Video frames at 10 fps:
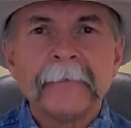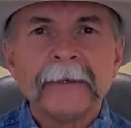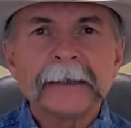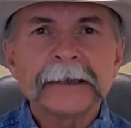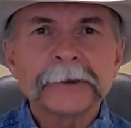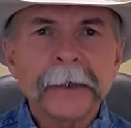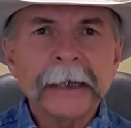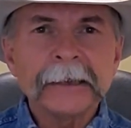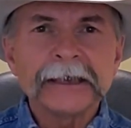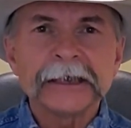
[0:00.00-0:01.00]
This
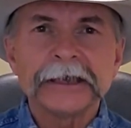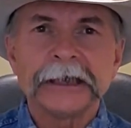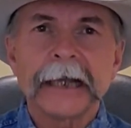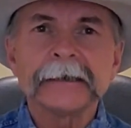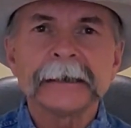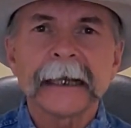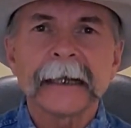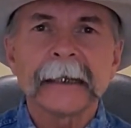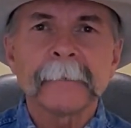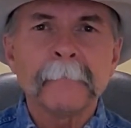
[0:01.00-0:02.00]
shrinkage suggests
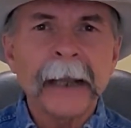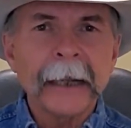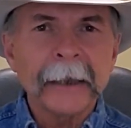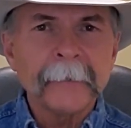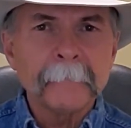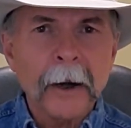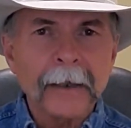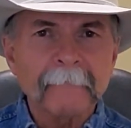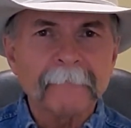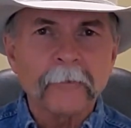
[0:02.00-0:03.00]
that competitive
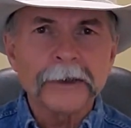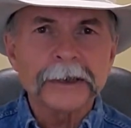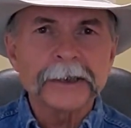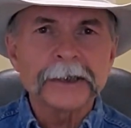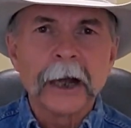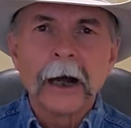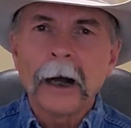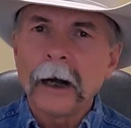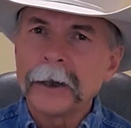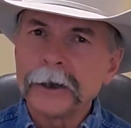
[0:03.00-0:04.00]
market forces
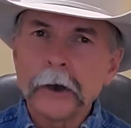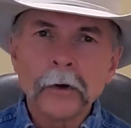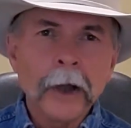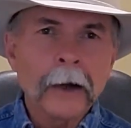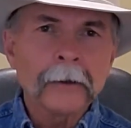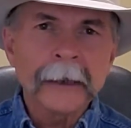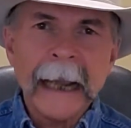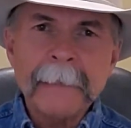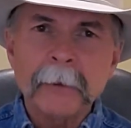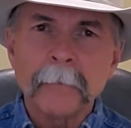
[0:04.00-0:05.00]
are no longer
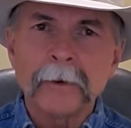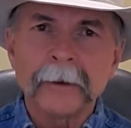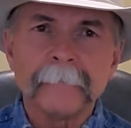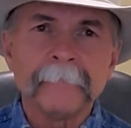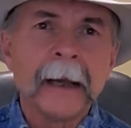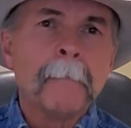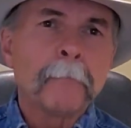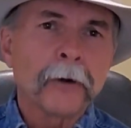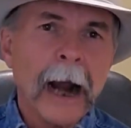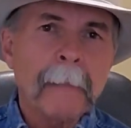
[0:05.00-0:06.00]
capable of
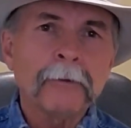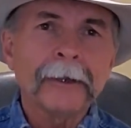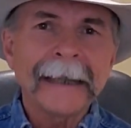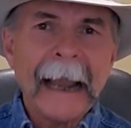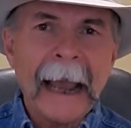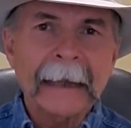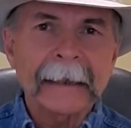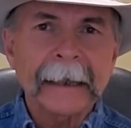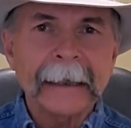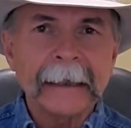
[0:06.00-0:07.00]
properly
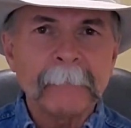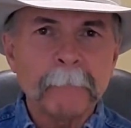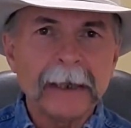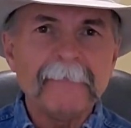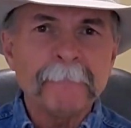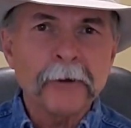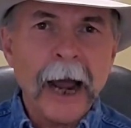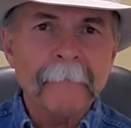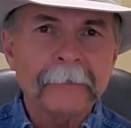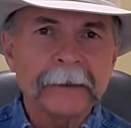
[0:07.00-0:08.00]
allocating beef
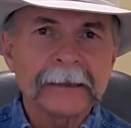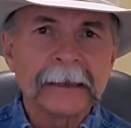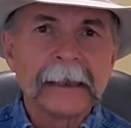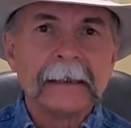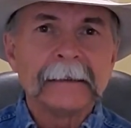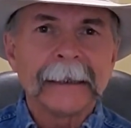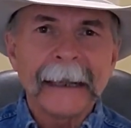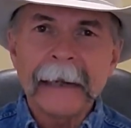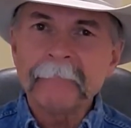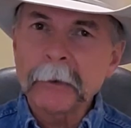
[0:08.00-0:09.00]
profits
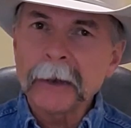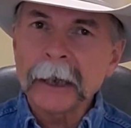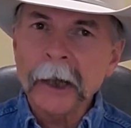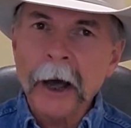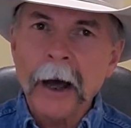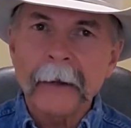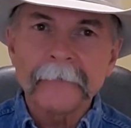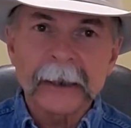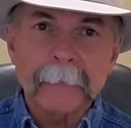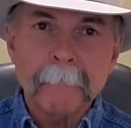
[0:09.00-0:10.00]
to everyone along
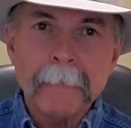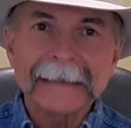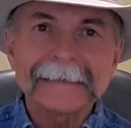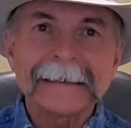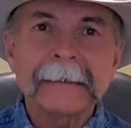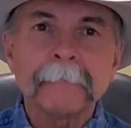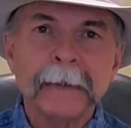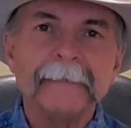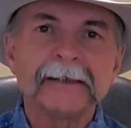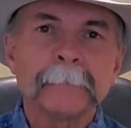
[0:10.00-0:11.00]
the domestic
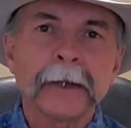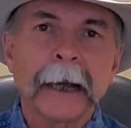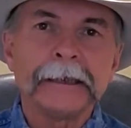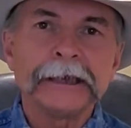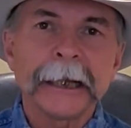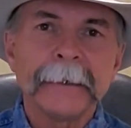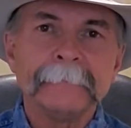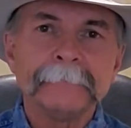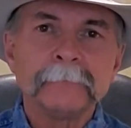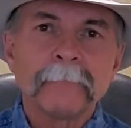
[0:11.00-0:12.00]
beef supply
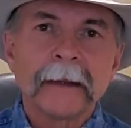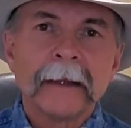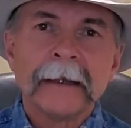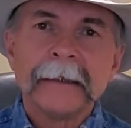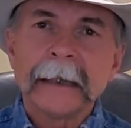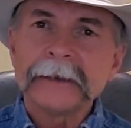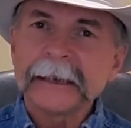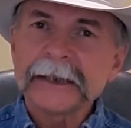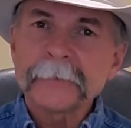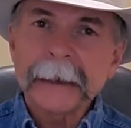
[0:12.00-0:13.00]
chain. Now,
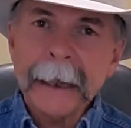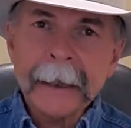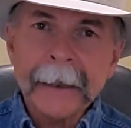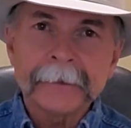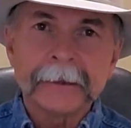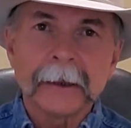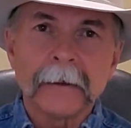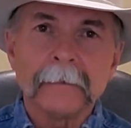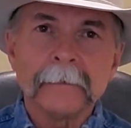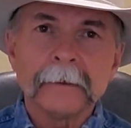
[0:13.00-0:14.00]
just 3 decades
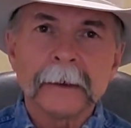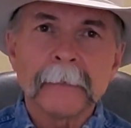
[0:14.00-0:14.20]
ago, the